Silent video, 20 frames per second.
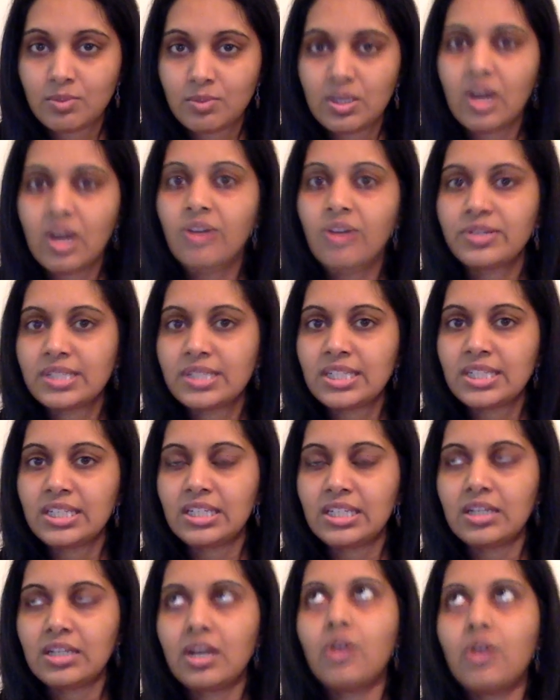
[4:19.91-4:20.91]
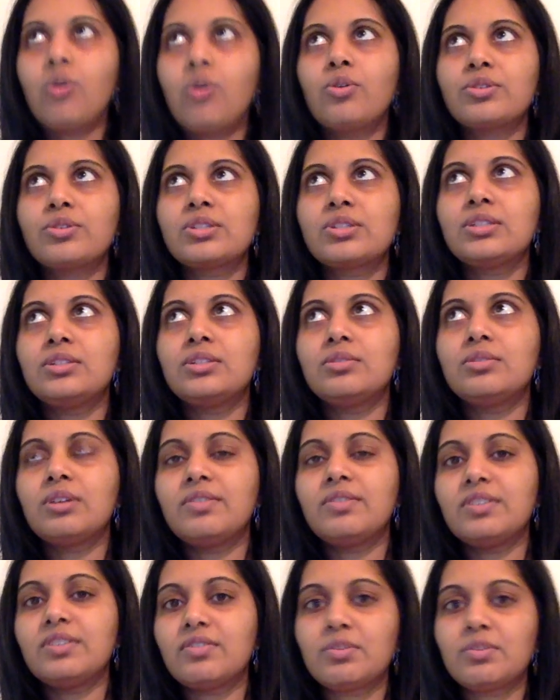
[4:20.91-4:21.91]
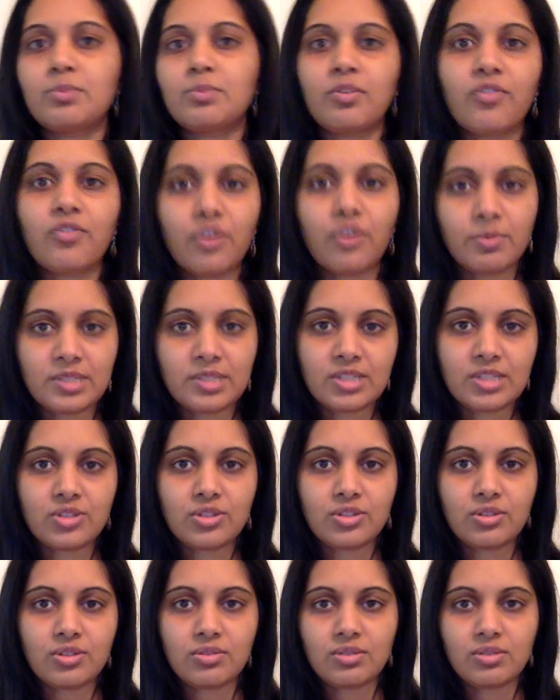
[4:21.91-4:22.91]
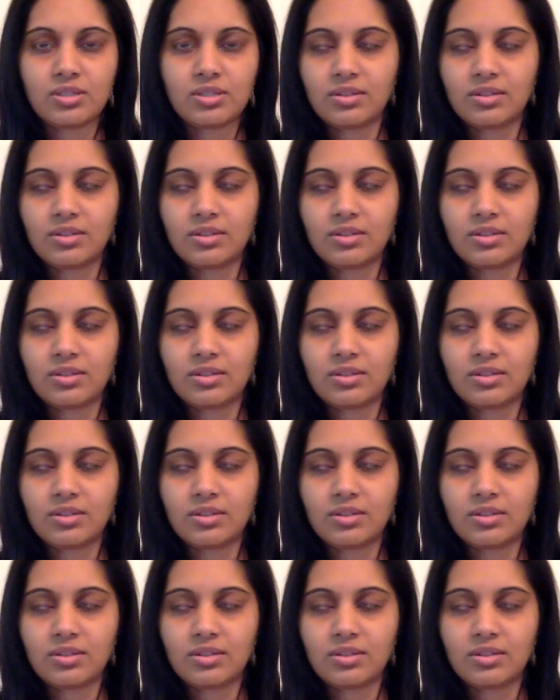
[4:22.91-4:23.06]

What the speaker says: we are seeing a whole slew of different performance issues,